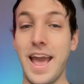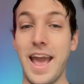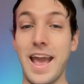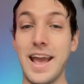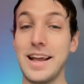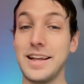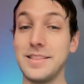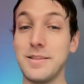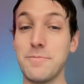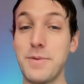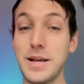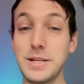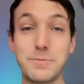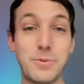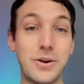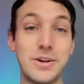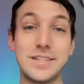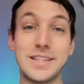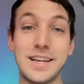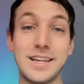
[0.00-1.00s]
And the best
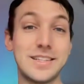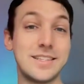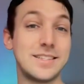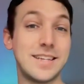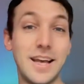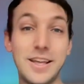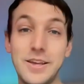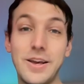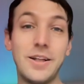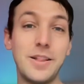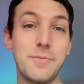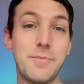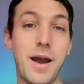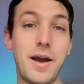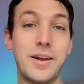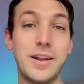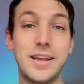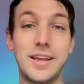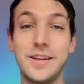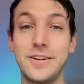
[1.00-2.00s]
part is I get to tell you all
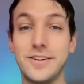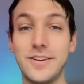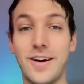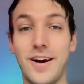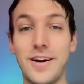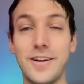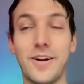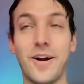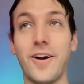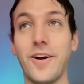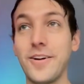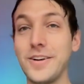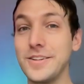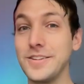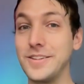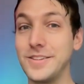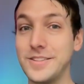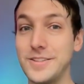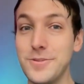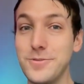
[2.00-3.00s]
about it here on our
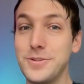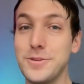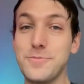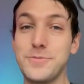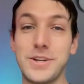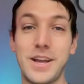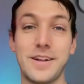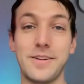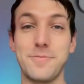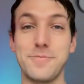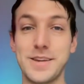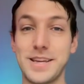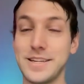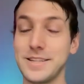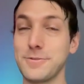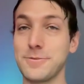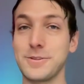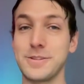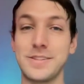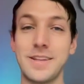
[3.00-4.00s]
YouTube channel,
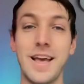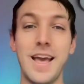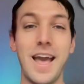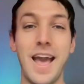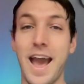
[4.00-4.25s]
because